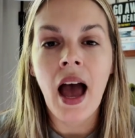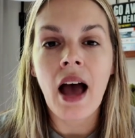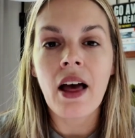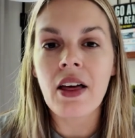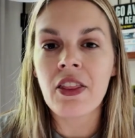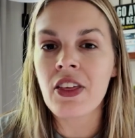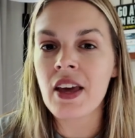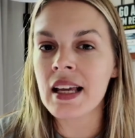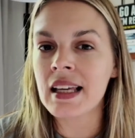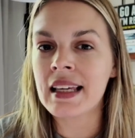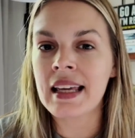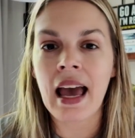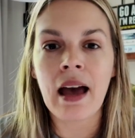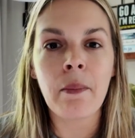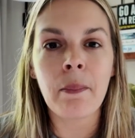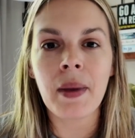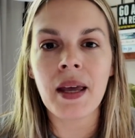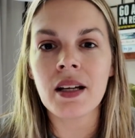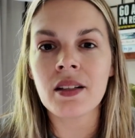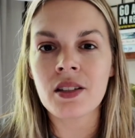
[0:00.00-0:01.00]
They get
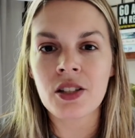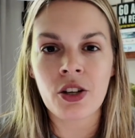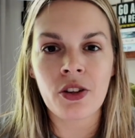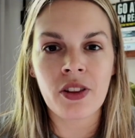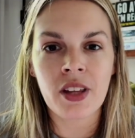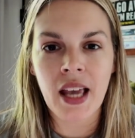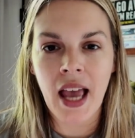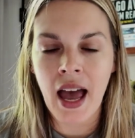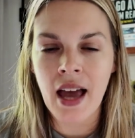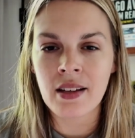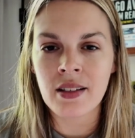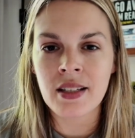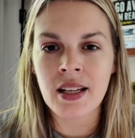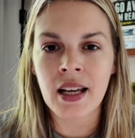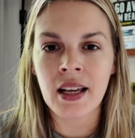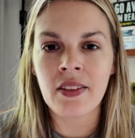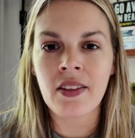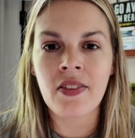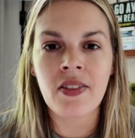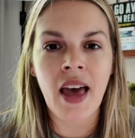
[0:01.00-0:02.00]
me until the ending,
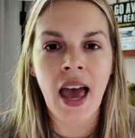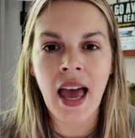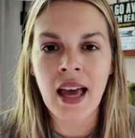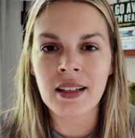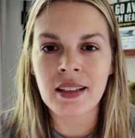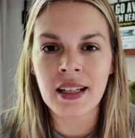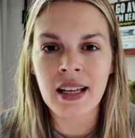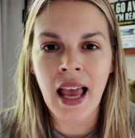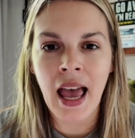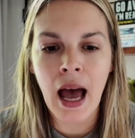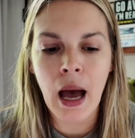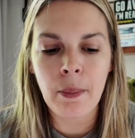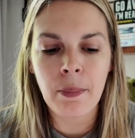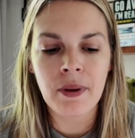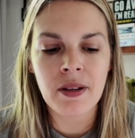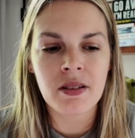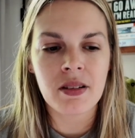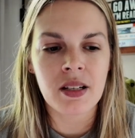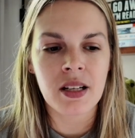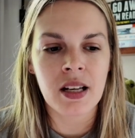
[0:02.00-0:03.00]
and then the ending
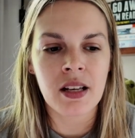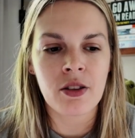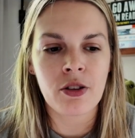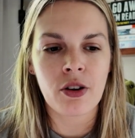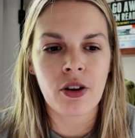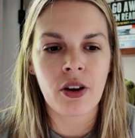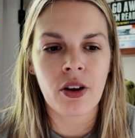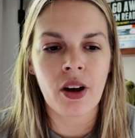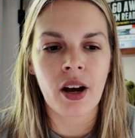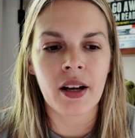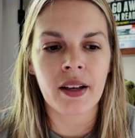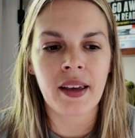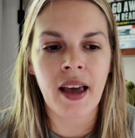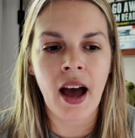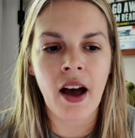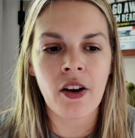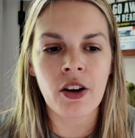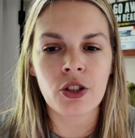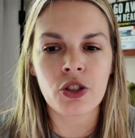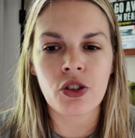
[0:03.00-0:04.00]
happens, and either a
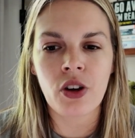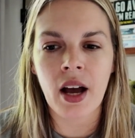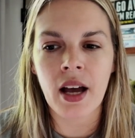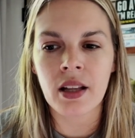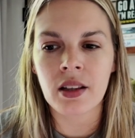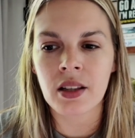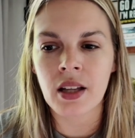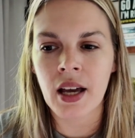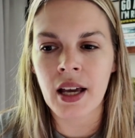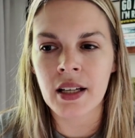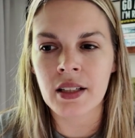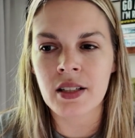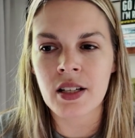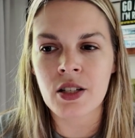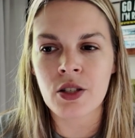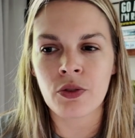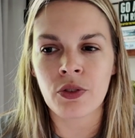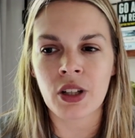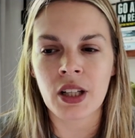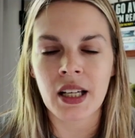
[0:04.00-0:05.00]
character I like
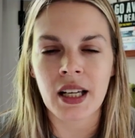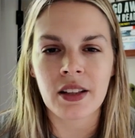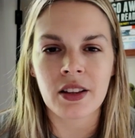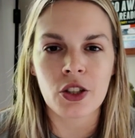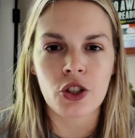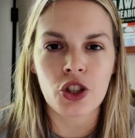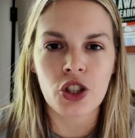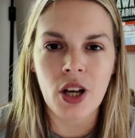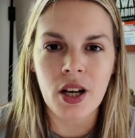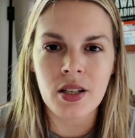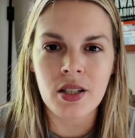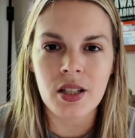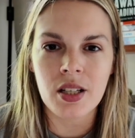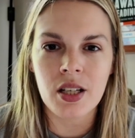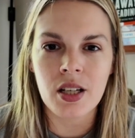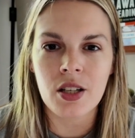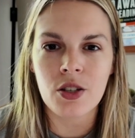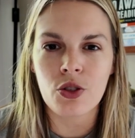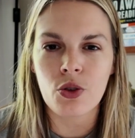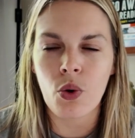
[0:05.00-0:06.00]
doesn't really get the justice,